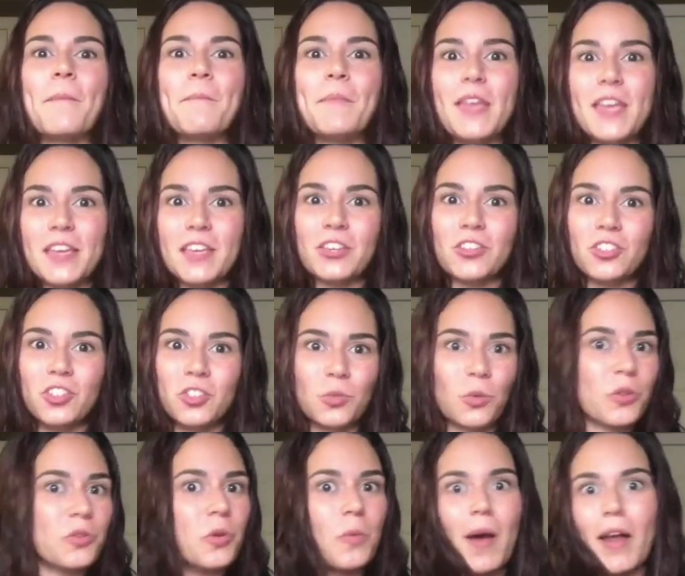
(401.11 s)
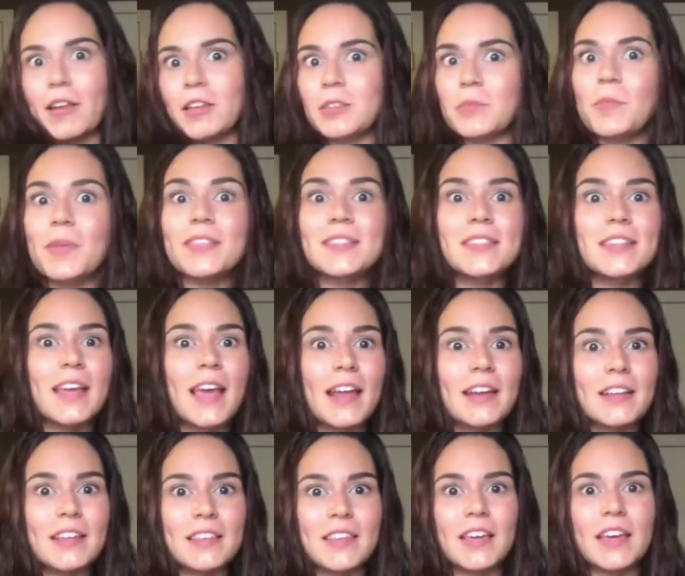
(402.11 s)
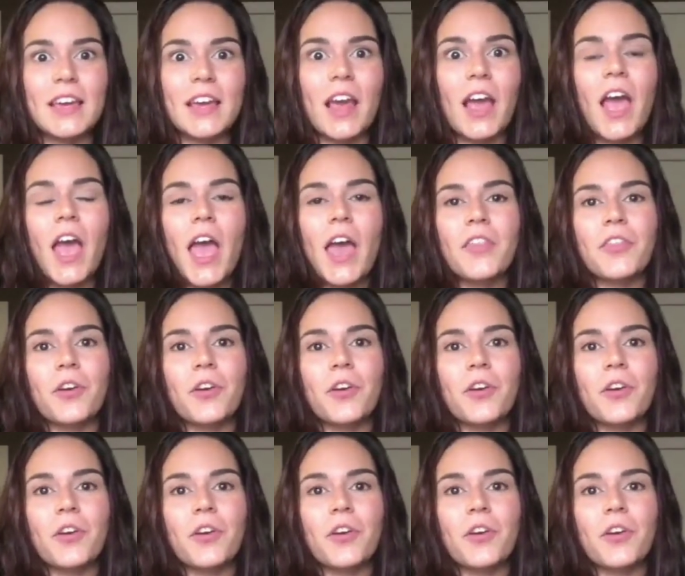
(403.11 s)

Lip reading: making sure nobody's missing anything.